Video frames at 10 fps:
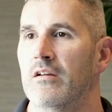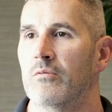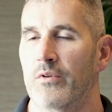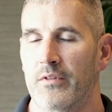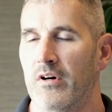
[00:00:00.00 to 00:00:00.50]

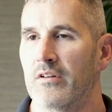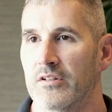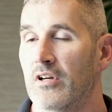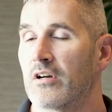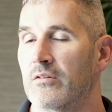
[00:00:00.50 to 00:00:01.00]
with all the
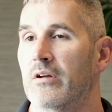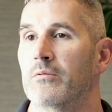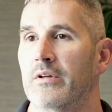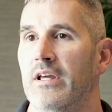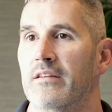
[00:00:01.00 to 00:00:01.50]
talk, they were
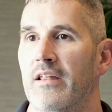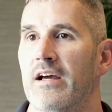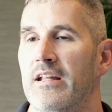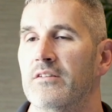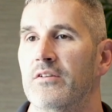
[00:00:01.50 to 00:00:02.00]
able to get
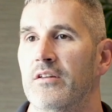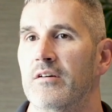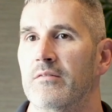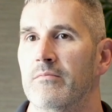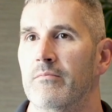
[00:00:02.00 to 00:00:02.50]
that into
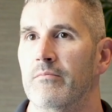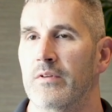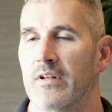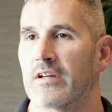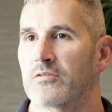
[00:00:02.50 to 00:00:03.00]

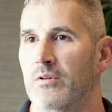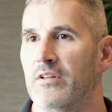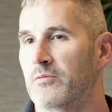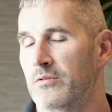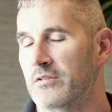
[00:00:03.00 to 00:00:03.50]
the next
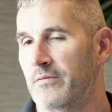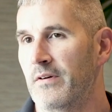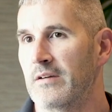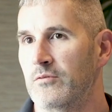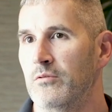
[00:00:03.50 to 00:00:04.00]
release, which is the
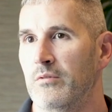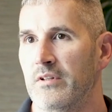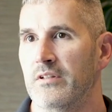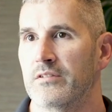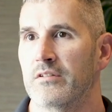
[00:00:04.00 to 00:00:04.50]
5.2
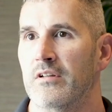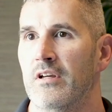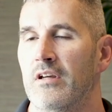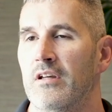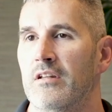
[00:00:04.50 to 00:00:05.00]
release.
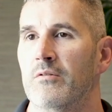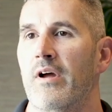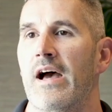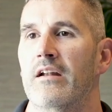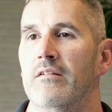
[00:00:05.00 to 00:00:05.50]
They
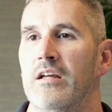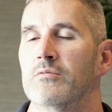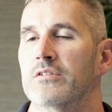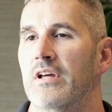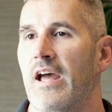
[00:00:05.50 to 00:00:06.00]
were
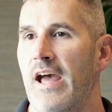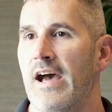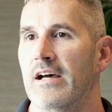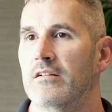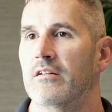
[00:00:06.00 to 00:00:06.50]
able to
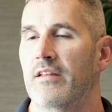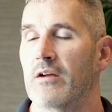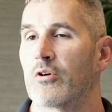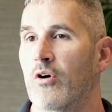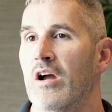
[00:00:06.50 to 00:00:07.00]
add
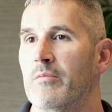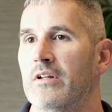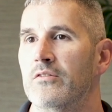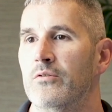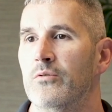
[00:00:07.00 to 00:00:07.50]
that
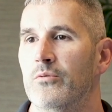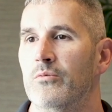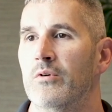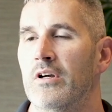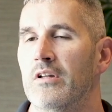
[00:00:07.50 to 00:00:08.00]
requirement
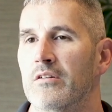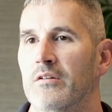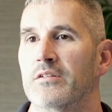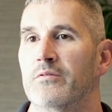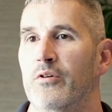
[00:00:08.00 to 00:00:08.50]
to the
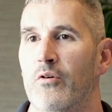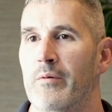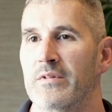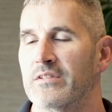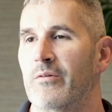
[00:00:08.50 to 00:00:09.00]
list of
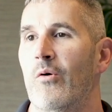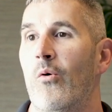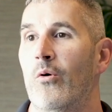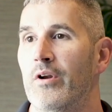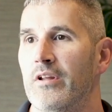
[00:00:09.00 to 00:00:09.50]
requirements that were
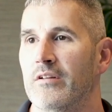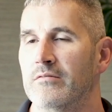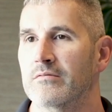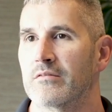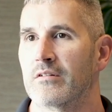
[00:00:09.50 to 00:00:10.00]
already
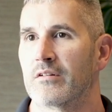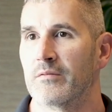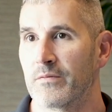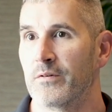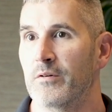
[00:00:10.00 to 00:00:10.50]

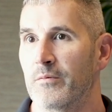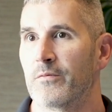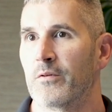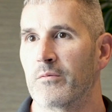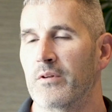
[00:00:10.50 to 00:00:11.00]
confirmed
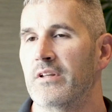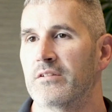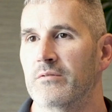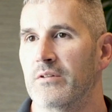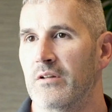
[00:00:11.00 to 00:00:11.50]
for the
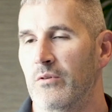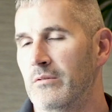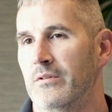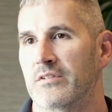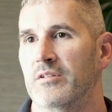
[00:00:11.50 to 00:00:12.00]
release, and they were
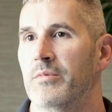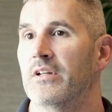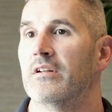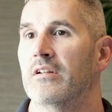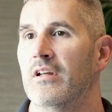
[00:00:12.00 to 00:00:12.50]
able to slip it
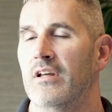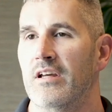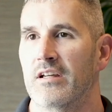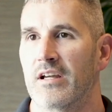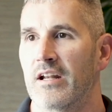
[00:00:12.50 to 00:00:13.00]
in
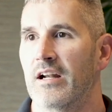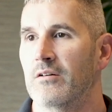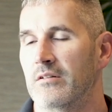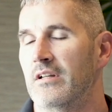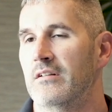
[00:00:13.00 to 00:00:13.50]
and get it
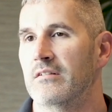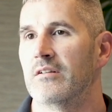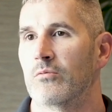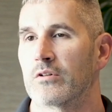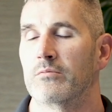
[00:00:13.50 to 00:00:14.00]
out, and
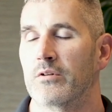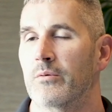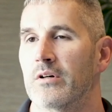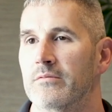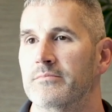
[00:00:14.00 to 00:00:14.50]
it worked really well.